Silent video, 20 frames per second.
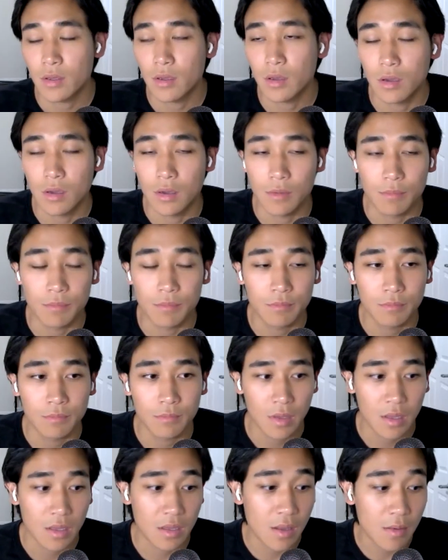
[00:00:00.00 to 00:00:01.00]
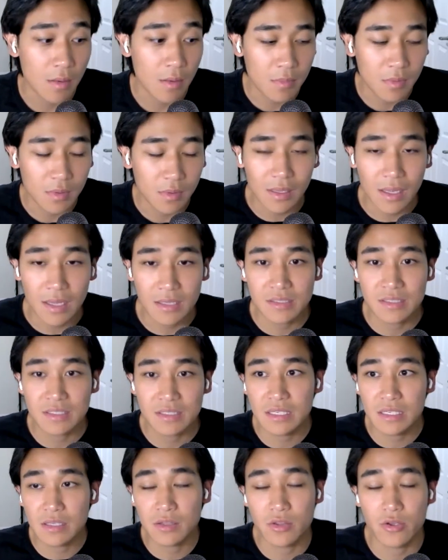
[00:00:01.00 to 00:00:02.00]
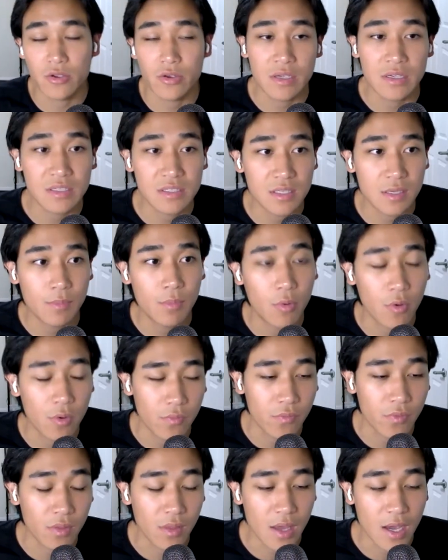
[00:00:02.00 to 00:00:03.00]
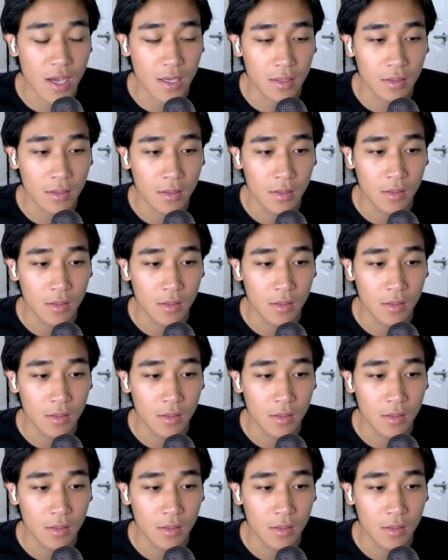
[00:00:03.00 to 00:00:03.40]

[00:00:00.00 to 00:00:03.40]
And I'm glad to see there is support for that.